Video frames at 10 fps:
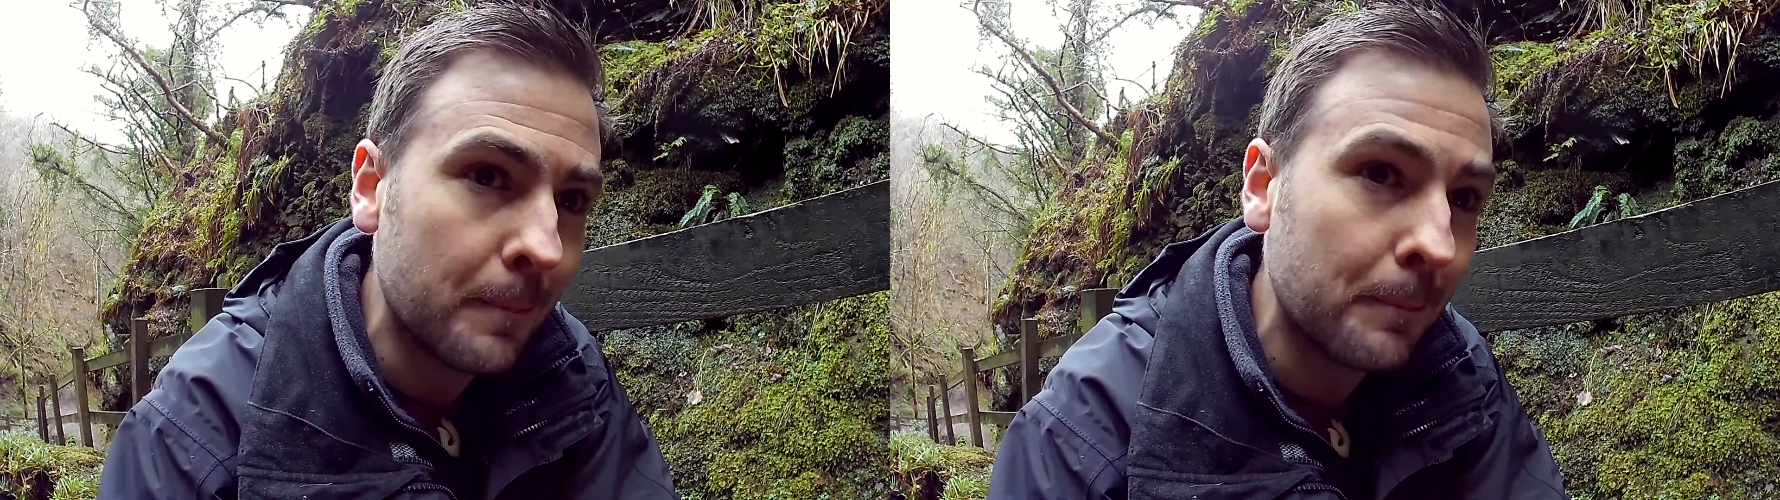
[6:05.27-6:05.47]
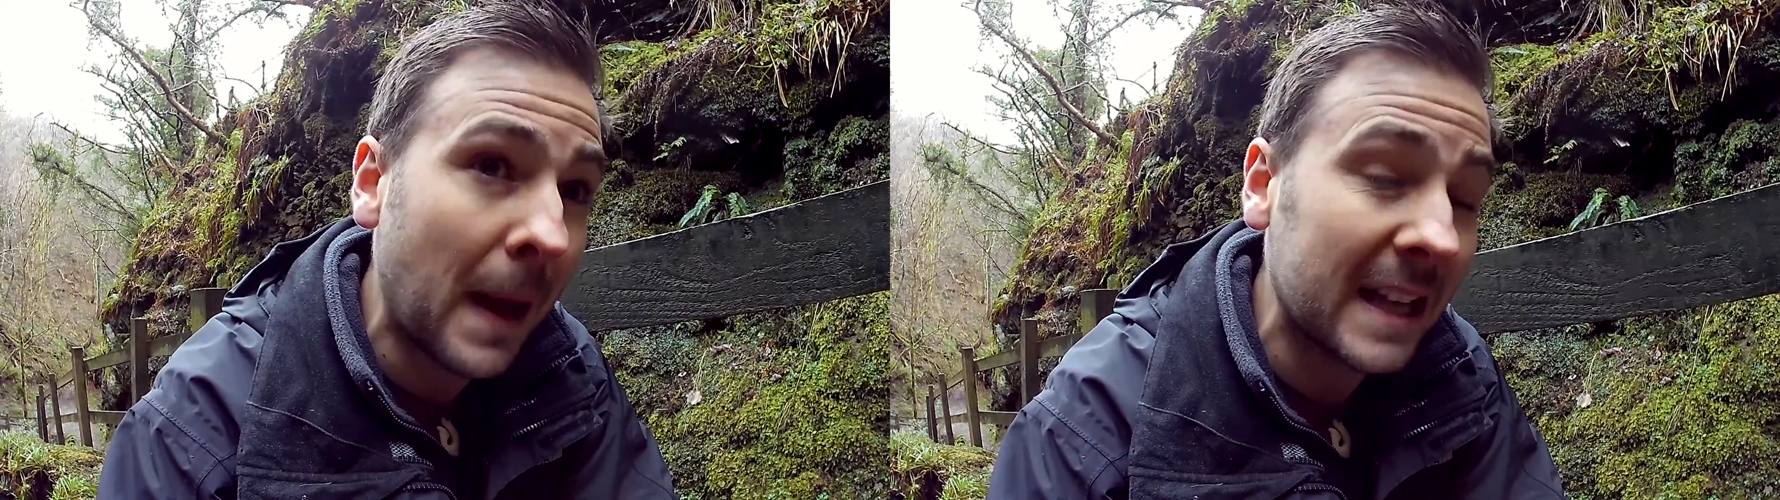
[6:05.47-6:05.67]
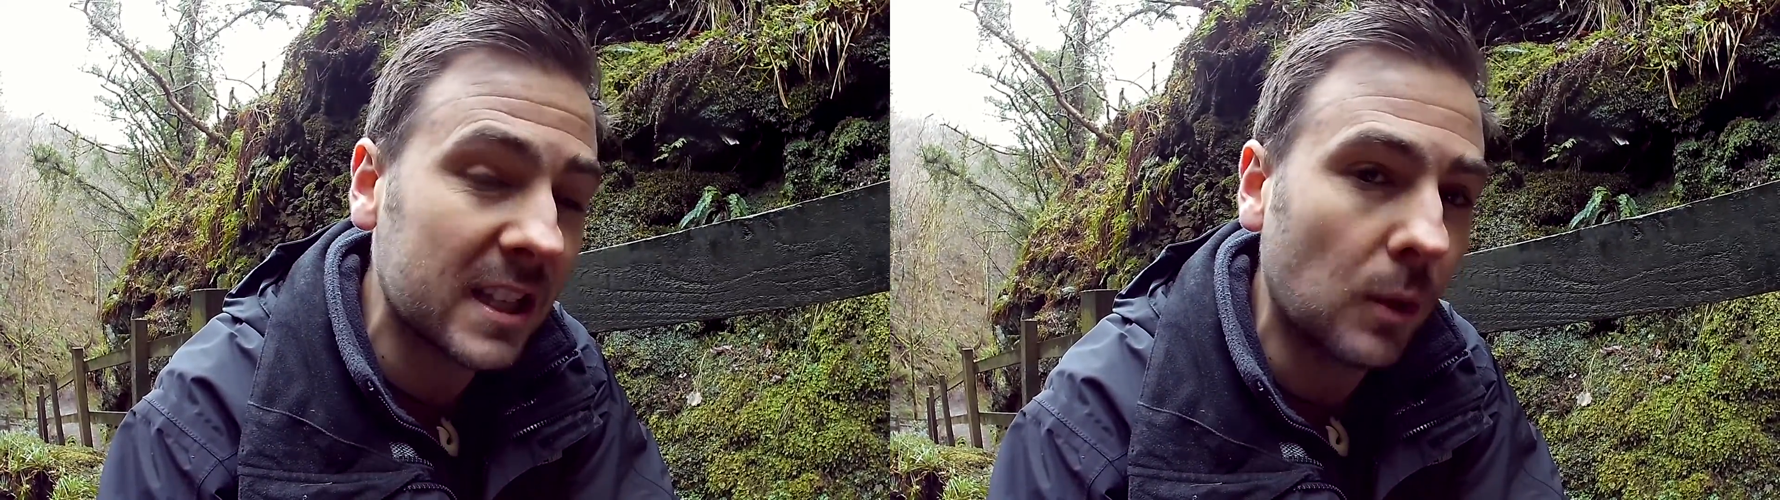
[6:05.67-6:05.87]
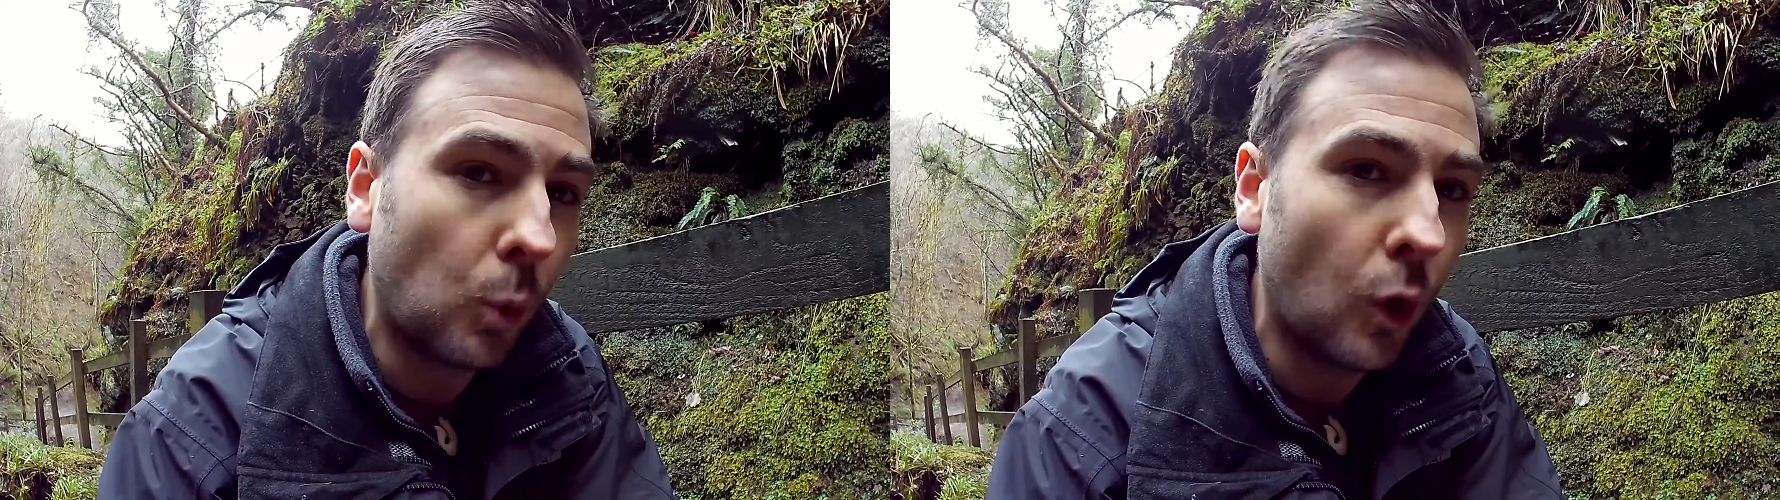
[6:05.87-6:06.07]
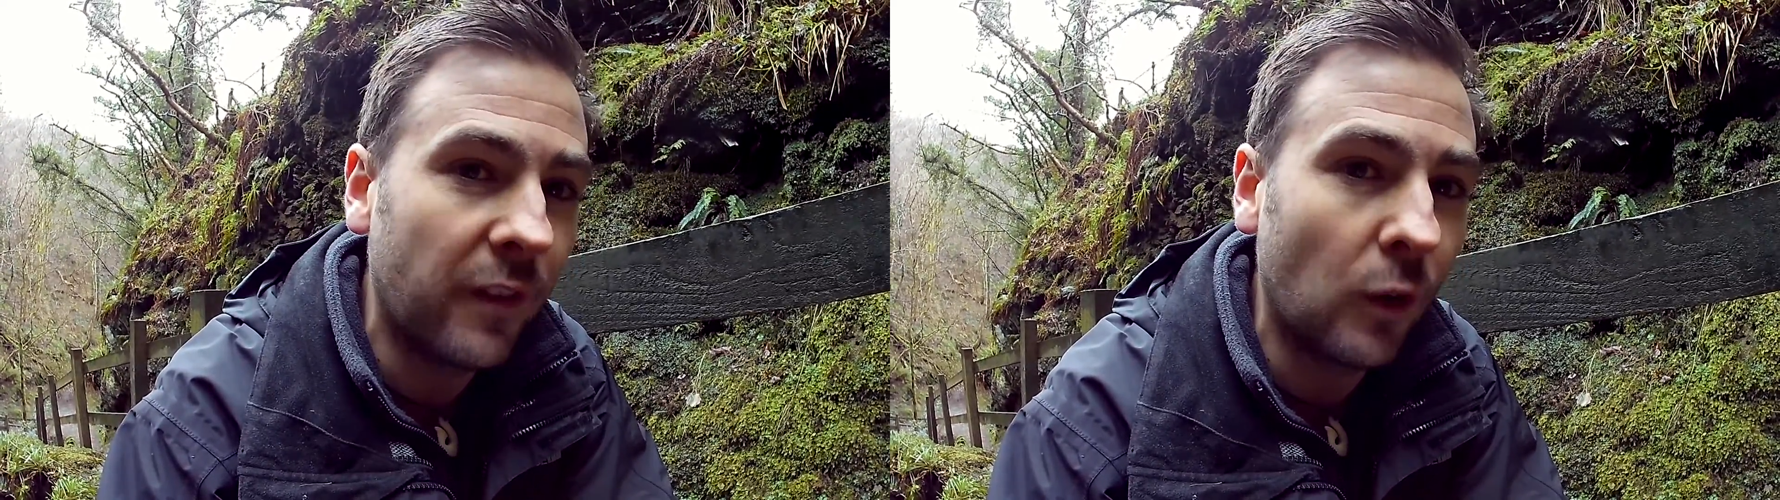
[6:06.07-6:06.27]
back to the
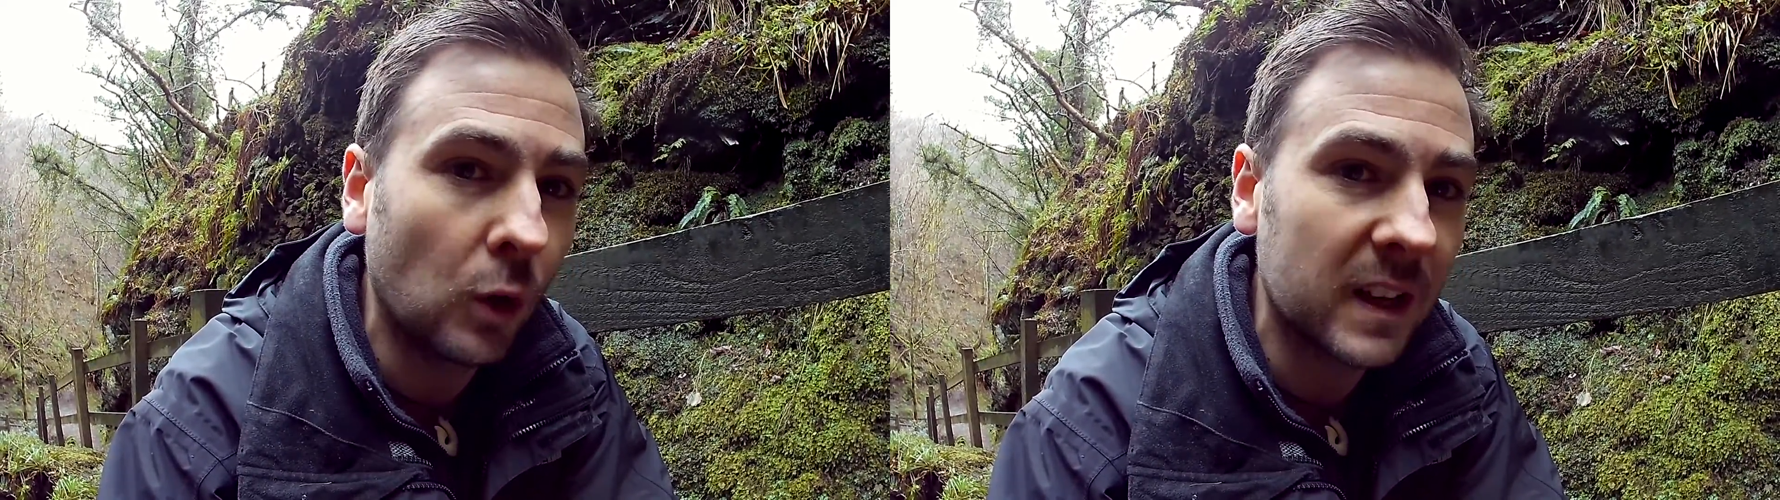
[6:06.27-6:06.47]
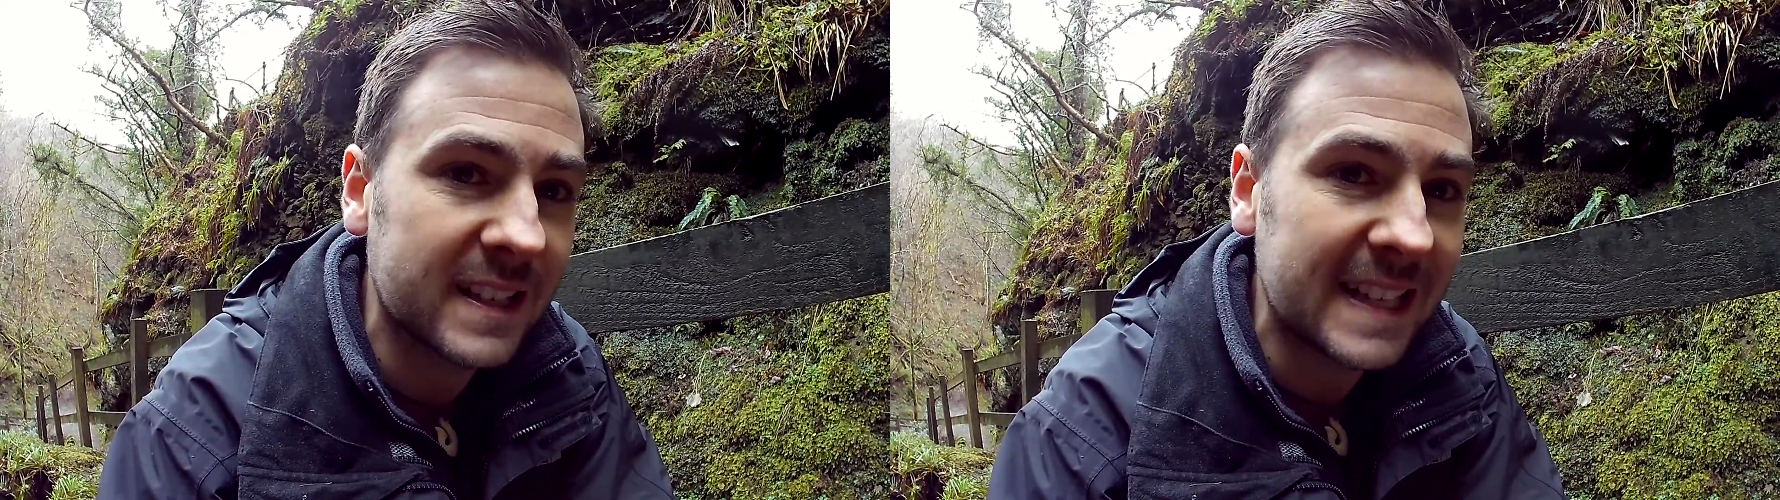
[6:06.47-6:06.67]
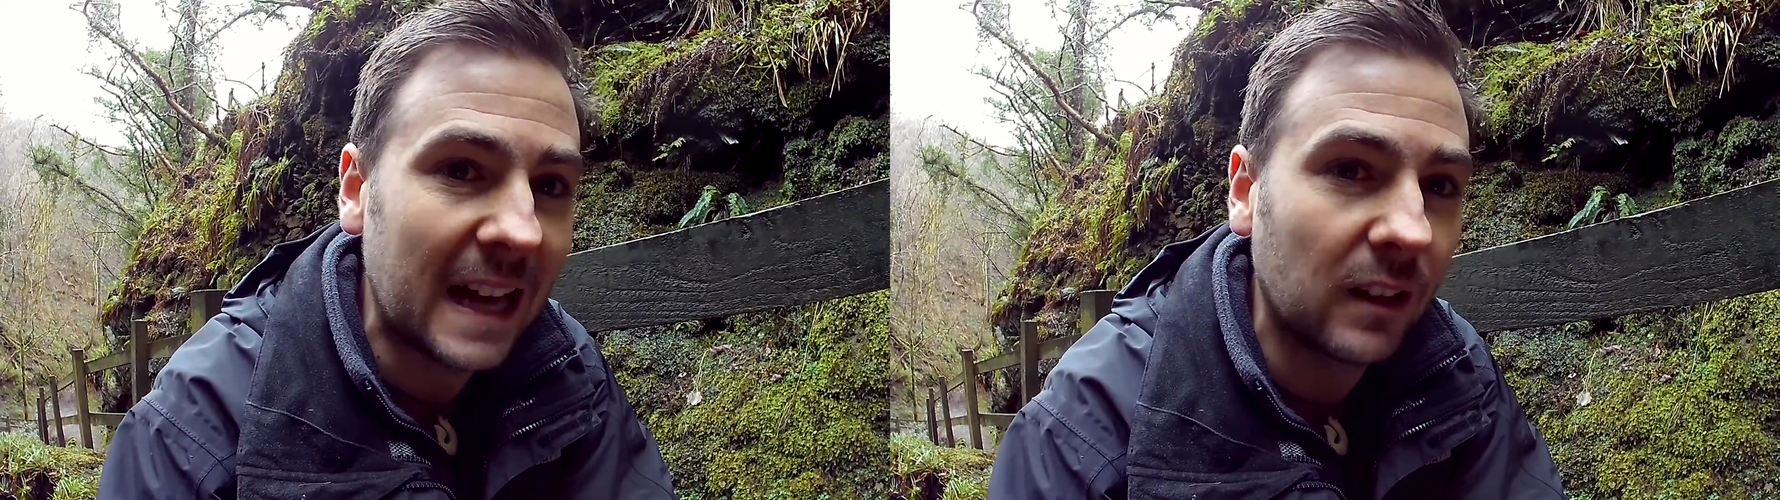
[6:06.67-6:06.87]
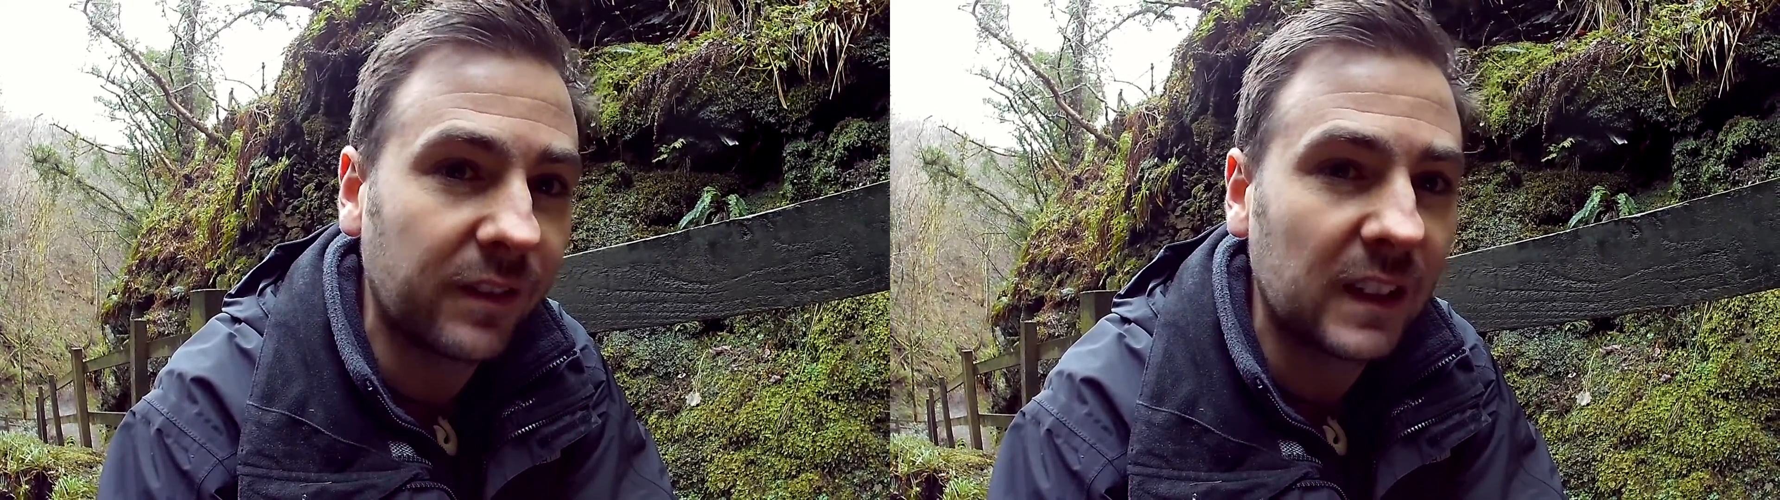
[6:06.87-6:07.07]
waterfall itself.